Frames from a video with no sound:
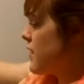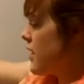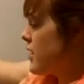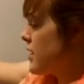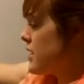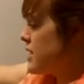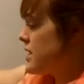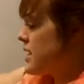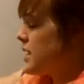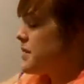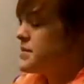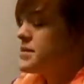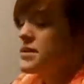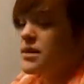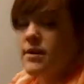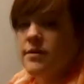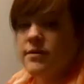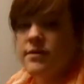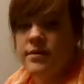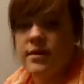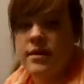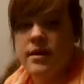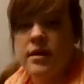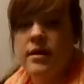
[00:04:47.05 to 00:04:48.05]
very tips
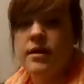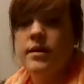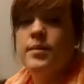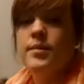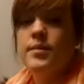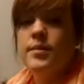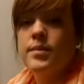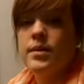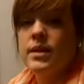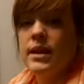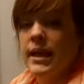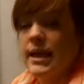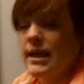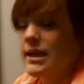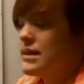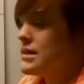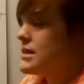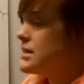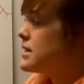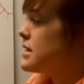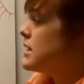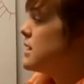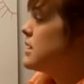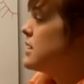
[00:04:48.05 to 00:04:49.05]
of the plant.
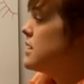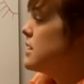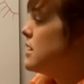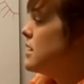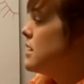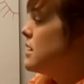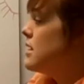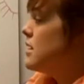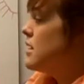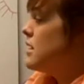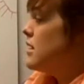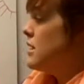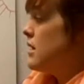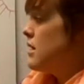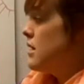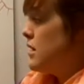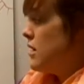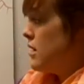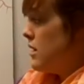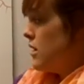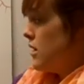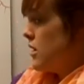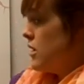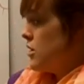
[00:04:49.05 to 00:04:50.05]

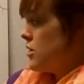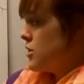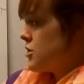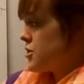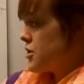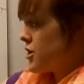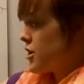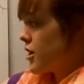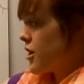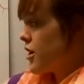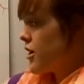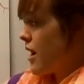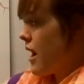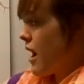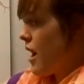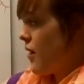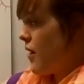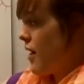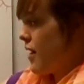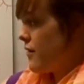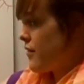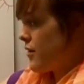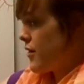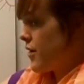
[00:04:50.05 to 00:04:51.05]
Sugar,
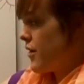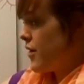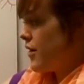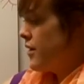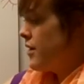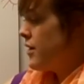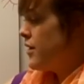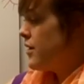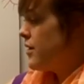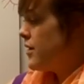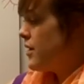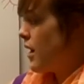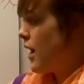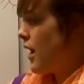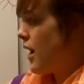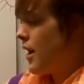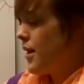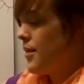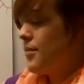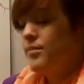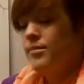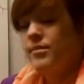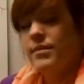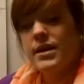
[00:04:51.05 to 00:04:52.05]
however,
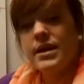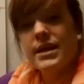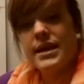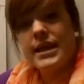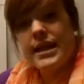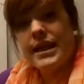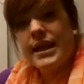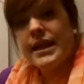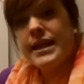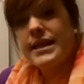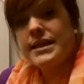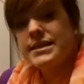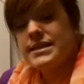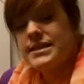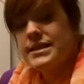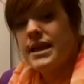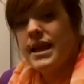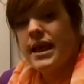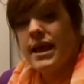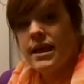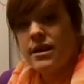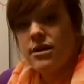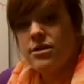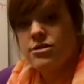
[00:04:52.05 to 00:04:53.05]
um, needs
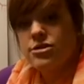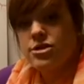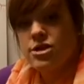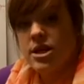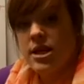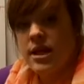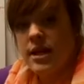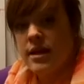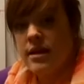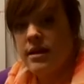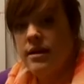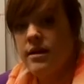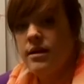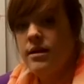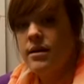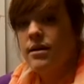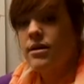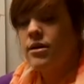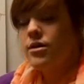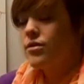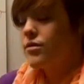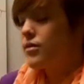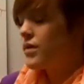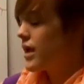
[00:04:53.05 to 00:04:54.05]
the energy
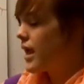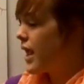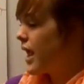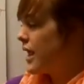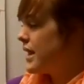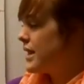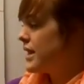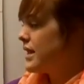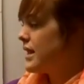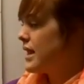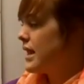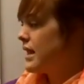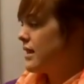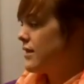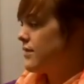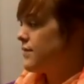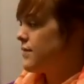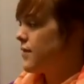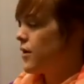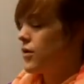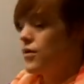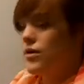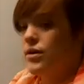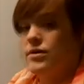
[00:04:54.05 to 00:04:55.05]
created in
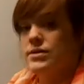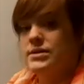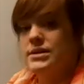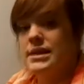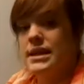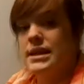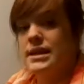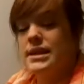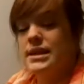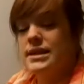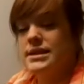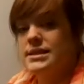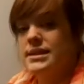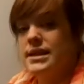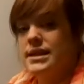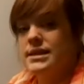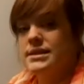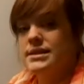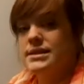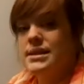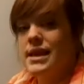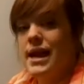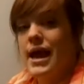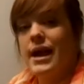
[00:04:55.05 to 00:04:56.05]

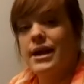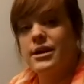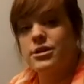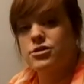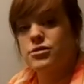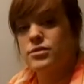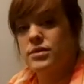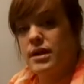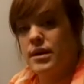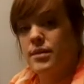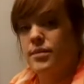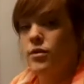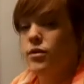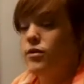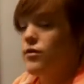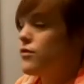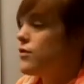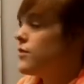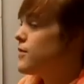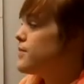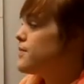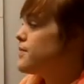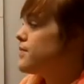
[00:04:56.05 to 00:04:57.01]
photosynthesis to actually move.